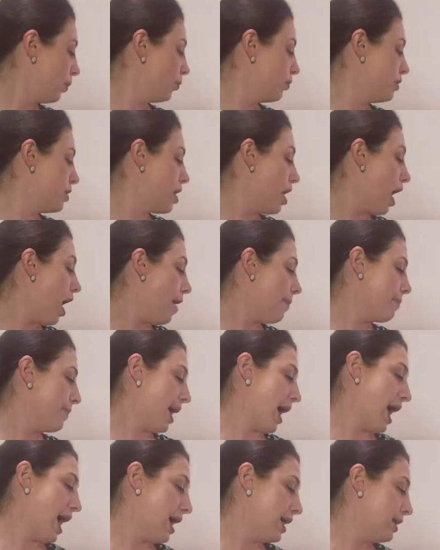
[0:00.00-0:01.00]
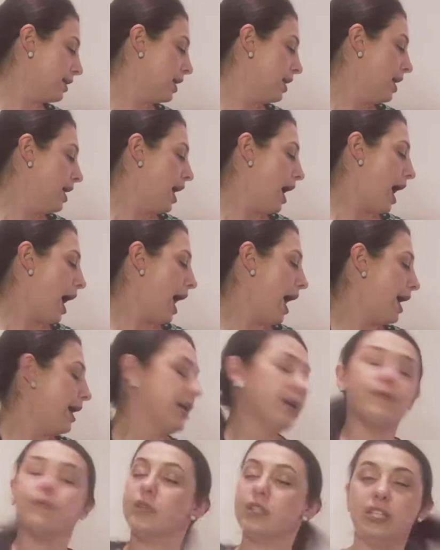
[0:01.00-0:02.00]
Not bad.
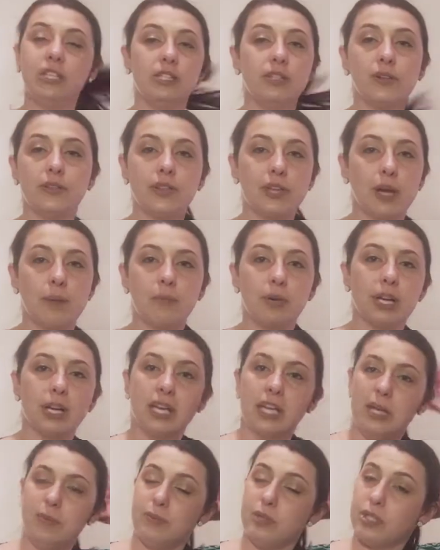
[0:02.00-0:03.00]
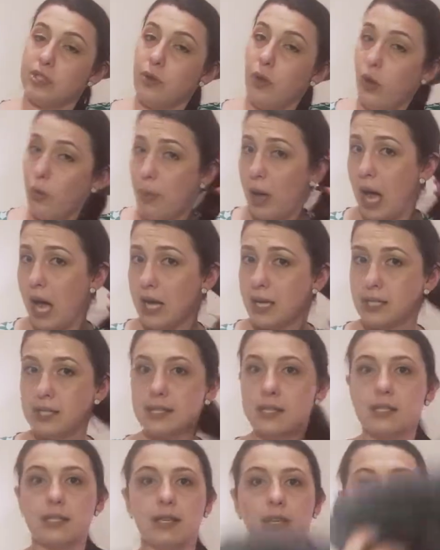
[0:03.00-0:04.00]
I really don't think I'm going to keep this whole
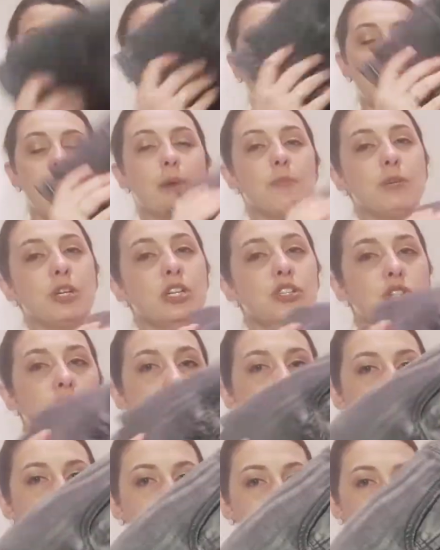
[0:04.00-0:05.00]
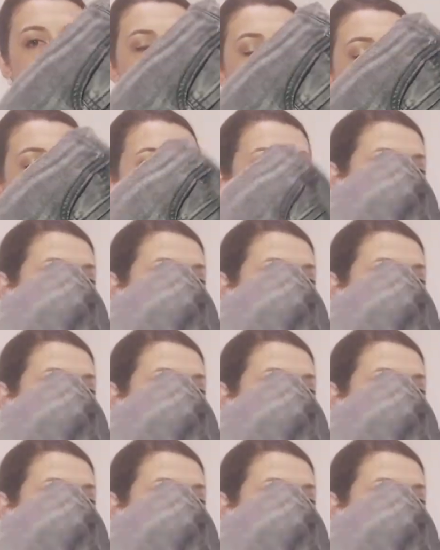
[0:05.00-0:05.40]
box. I'm going to try these on